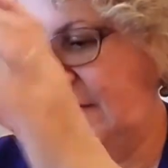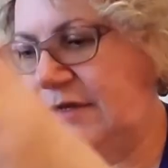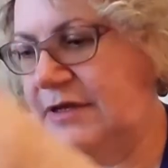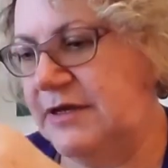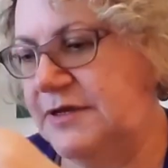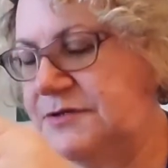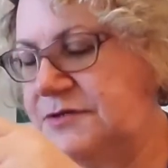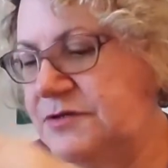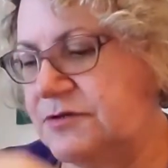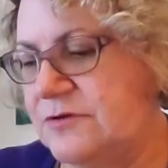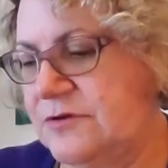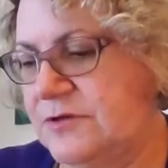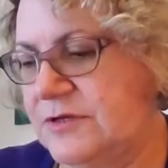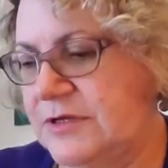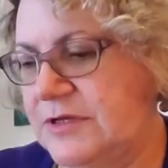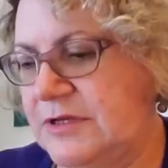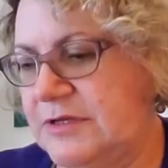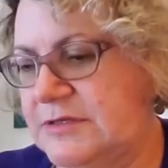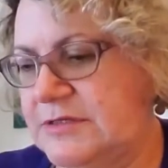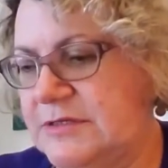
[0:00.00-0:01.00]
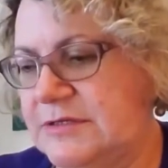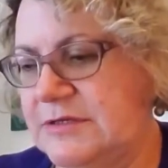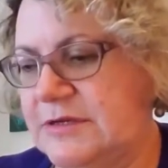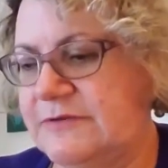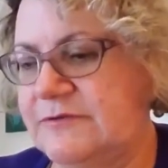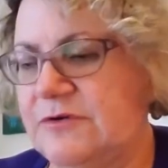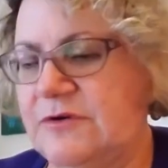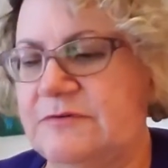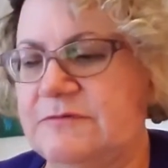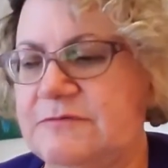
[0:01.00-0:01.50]
cast it on yet.
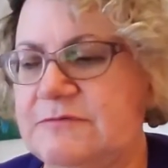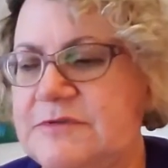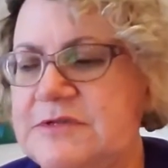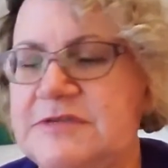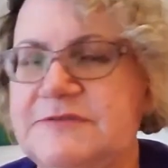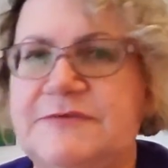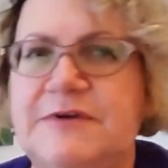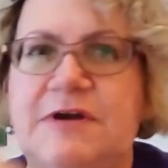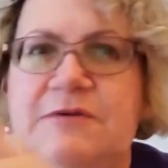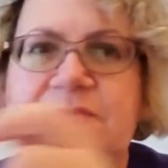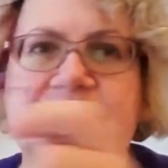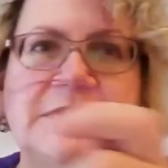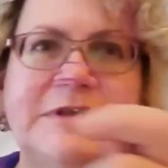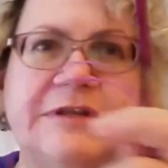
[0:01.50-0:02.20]
I've got this far with the